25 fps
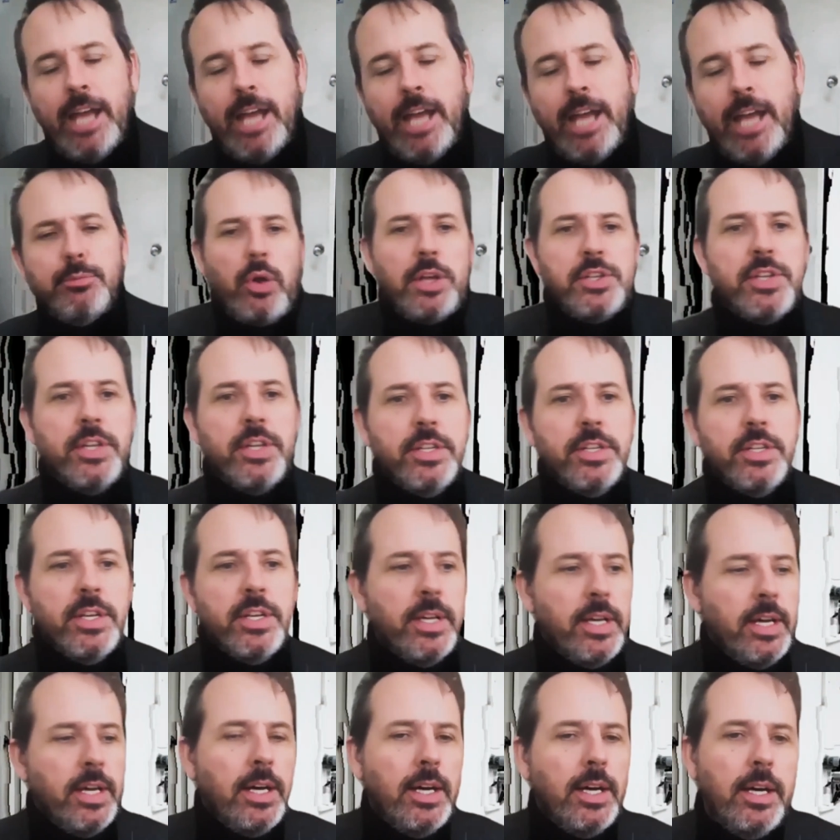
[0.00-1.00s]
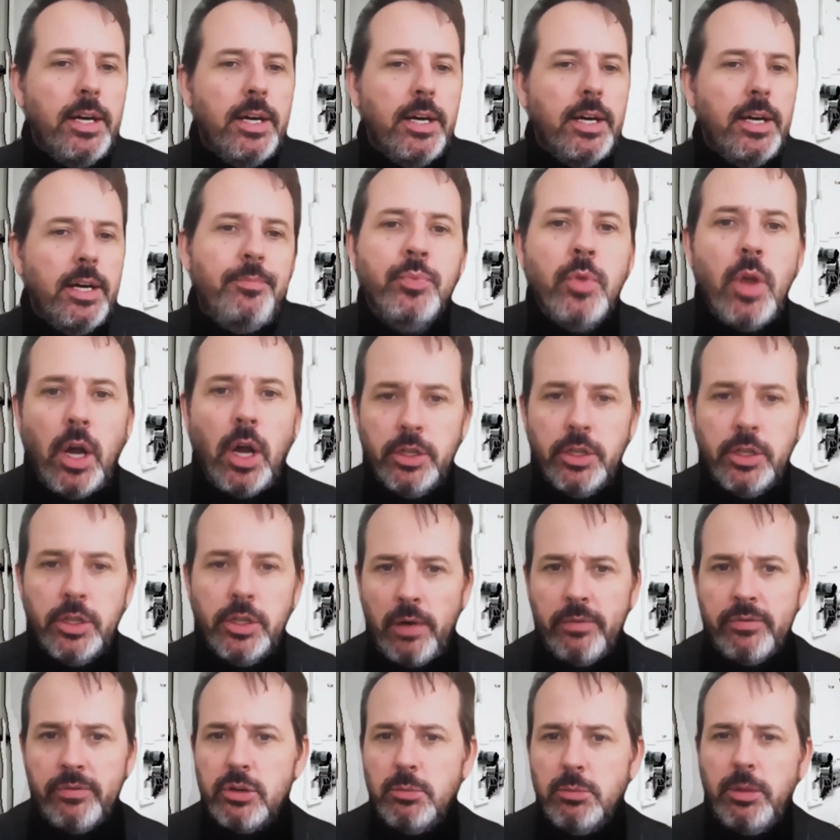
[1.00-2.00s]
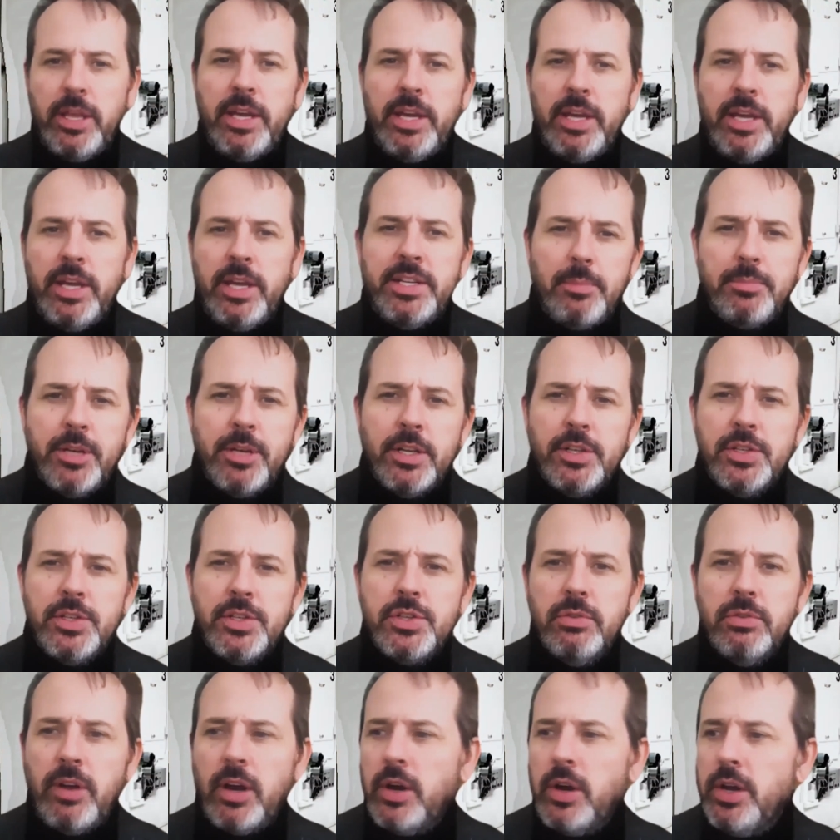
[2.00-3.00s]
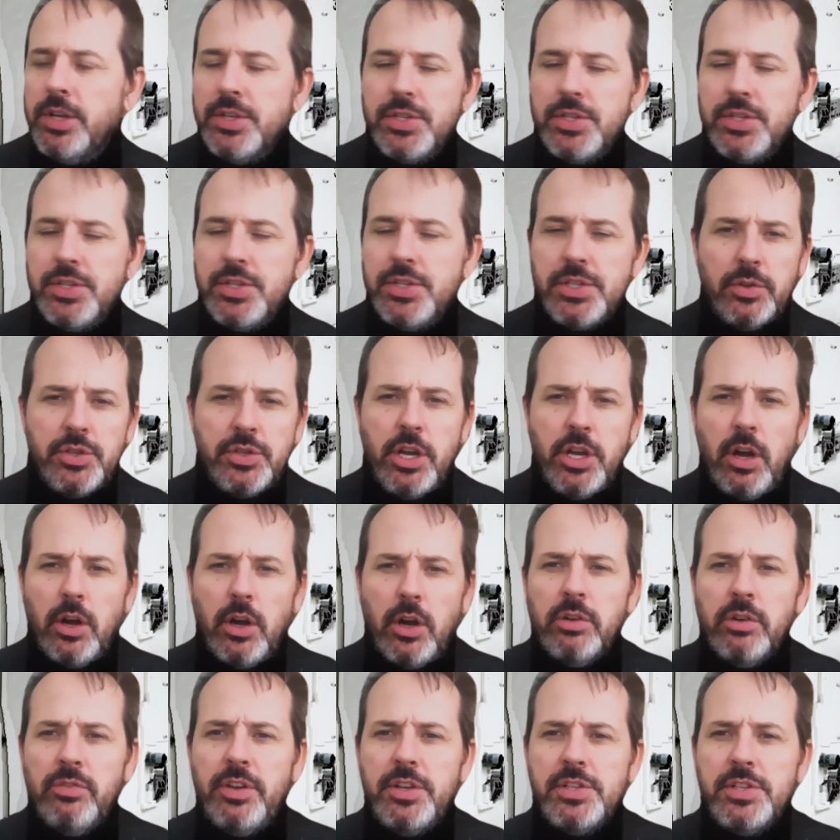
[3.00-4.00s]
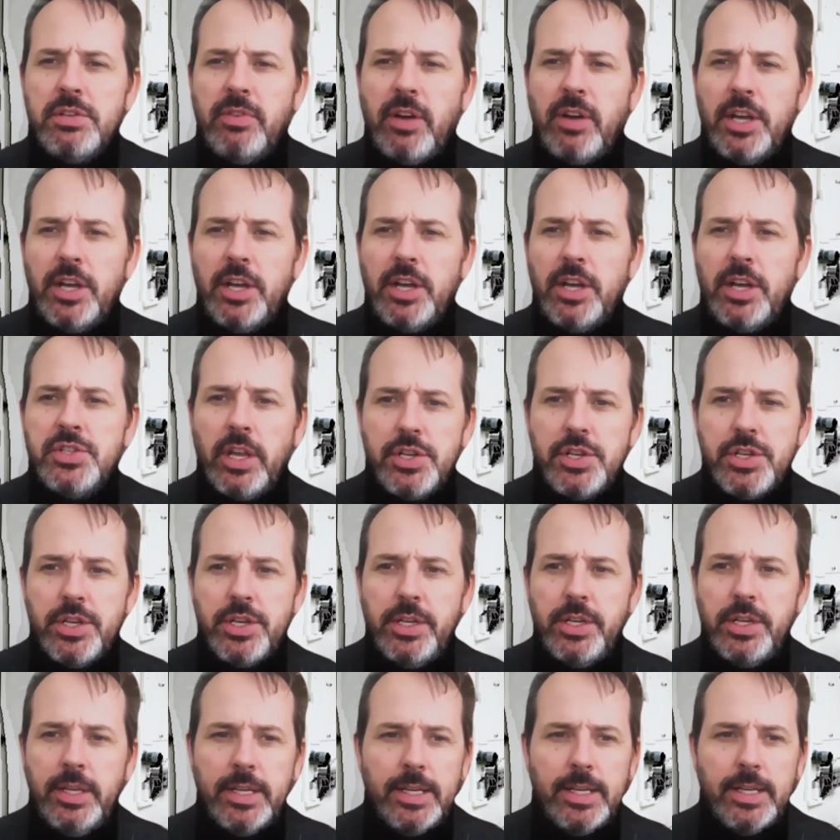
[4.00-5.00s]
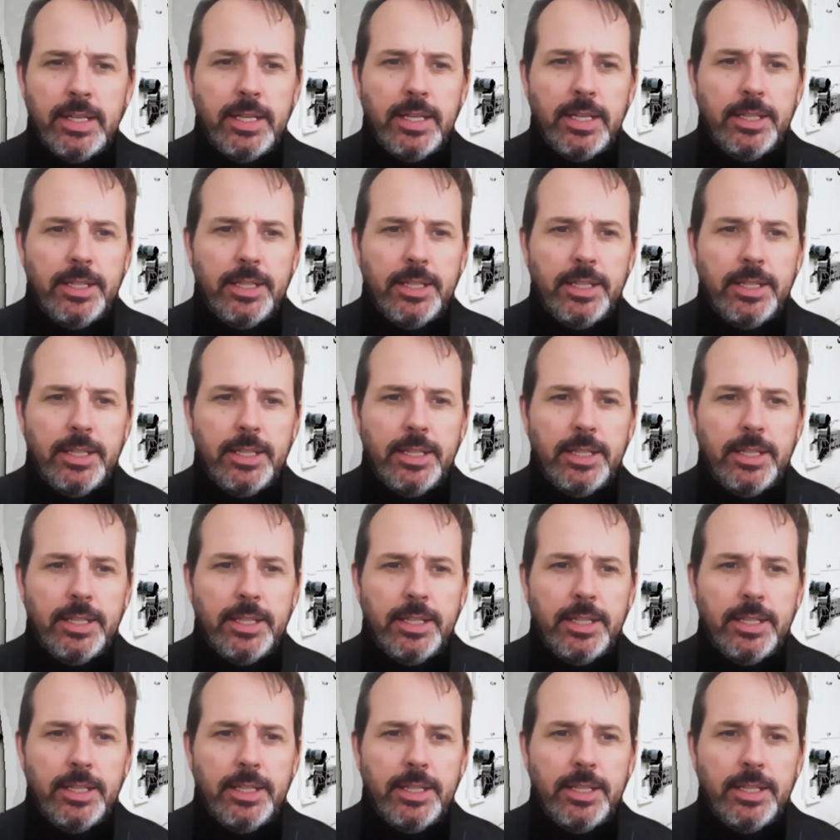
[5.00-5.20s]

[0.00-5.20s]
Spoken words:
at present uncomfortably adapting to various psychogeographies of isolation.